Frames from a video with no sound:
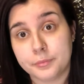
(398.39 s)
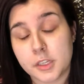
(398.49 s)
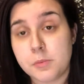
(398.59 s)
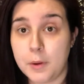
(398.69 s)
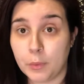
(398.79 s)

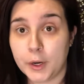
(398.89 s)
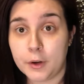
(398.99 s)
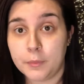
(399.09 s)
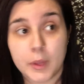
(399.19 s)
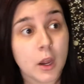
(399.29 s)
Let's be
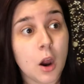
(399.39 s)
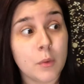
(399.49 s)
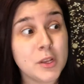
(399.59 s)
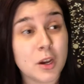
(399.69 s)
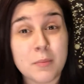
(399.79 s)
real.
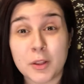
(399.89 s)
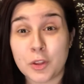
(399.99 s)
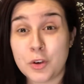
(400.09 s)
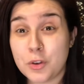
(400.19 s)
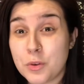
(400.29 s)
Are we talking about
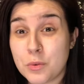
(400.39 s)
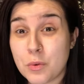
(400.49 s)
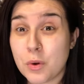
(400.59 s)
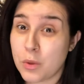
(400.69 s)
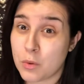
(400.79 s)
the New
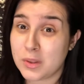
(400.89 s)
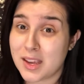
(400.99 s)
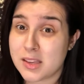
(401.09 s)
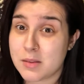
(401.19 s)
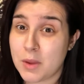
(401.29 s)
or the Old
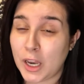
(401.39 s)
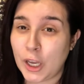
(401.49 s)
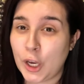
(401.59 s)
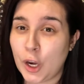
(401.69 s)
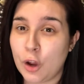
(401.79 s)
Testament?
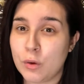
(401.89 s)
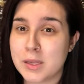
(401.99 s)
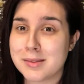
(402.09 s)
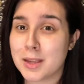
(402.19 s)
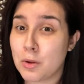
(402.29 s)
You know,
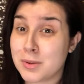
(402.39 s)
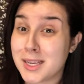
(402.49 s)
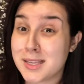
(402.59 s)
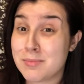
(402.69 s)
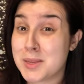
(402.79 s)
it's like the Old
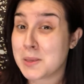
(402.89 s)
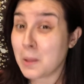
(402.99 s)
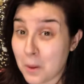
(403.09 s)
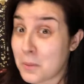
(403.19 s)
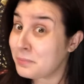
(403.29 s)
Testament's a
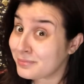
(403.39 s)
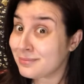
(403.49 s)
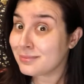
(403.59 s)
little